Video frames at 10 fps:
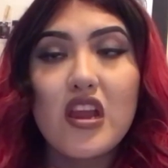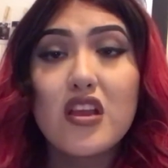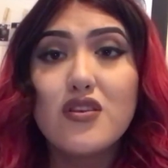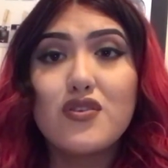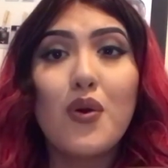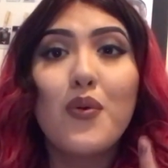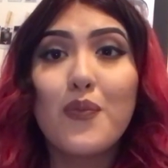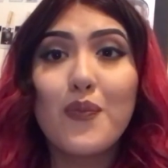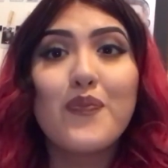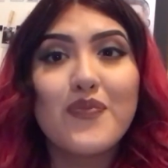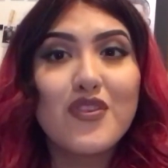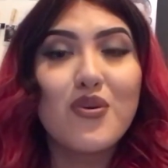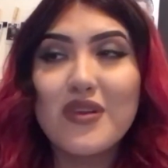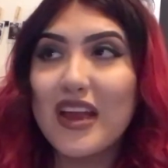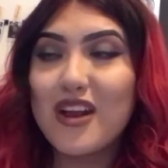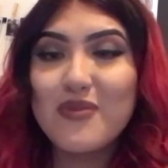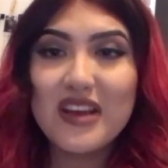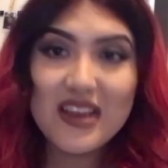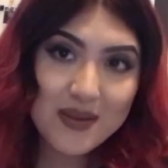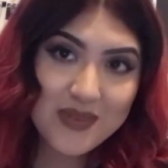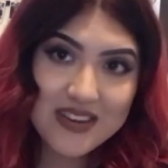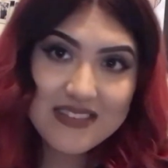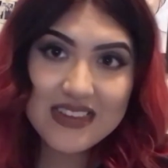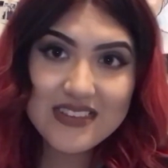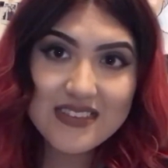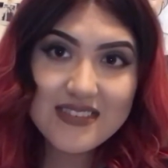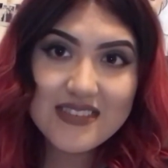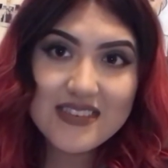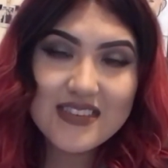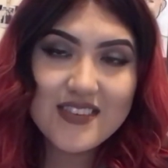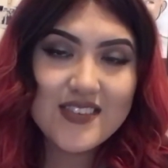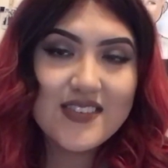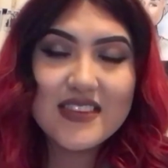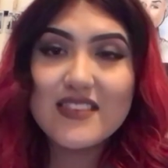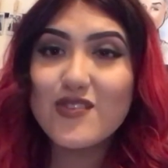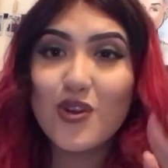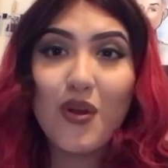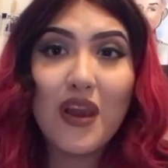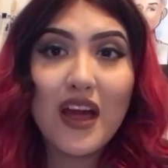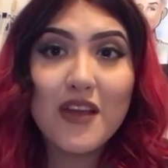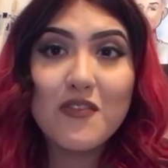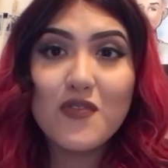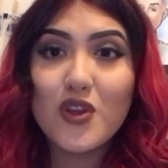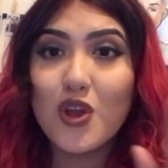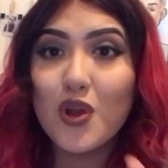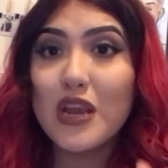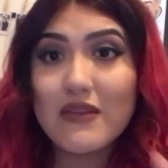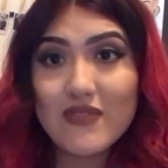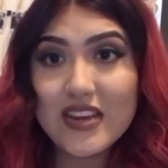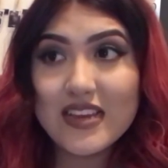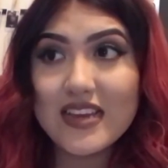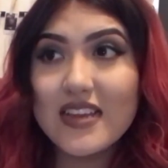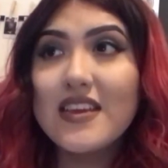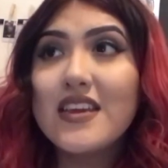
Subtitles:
You don't care what anybody says. Just, it's your life, you're living it.